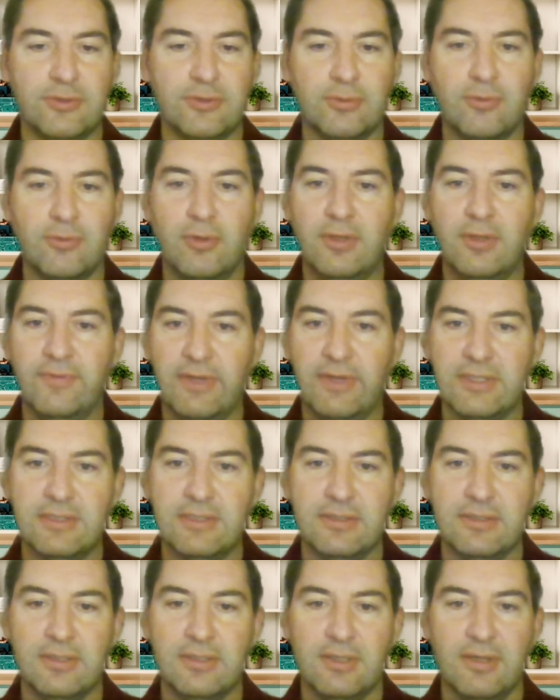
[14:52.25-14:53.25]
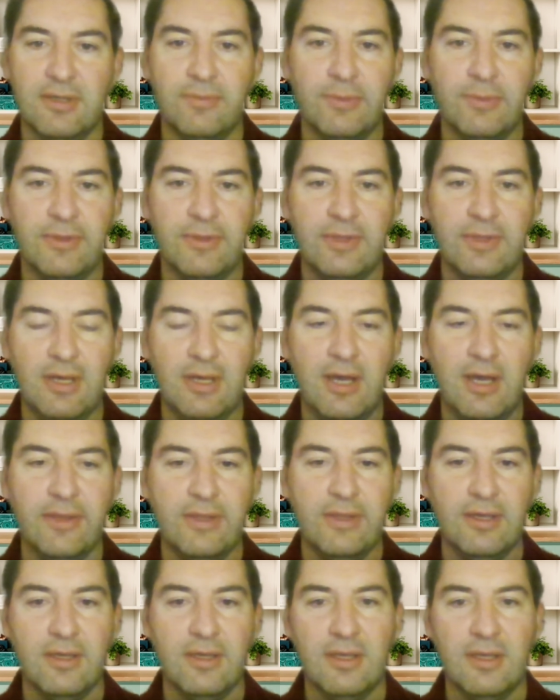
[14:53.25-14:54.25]
to co-invest with
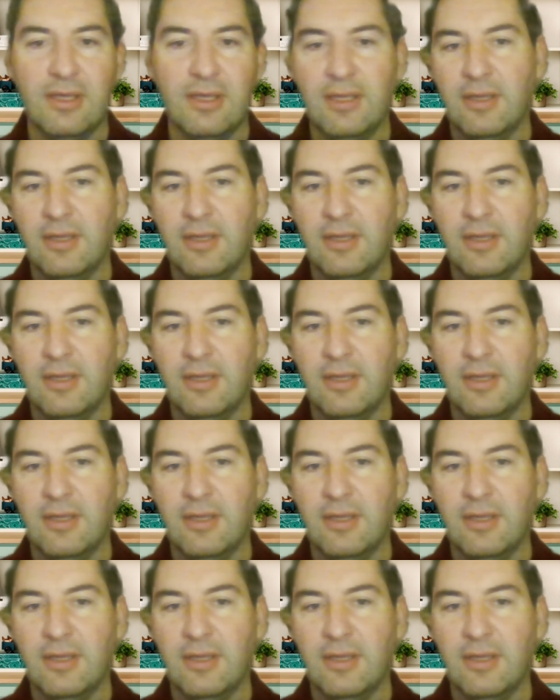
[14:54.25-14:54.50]
other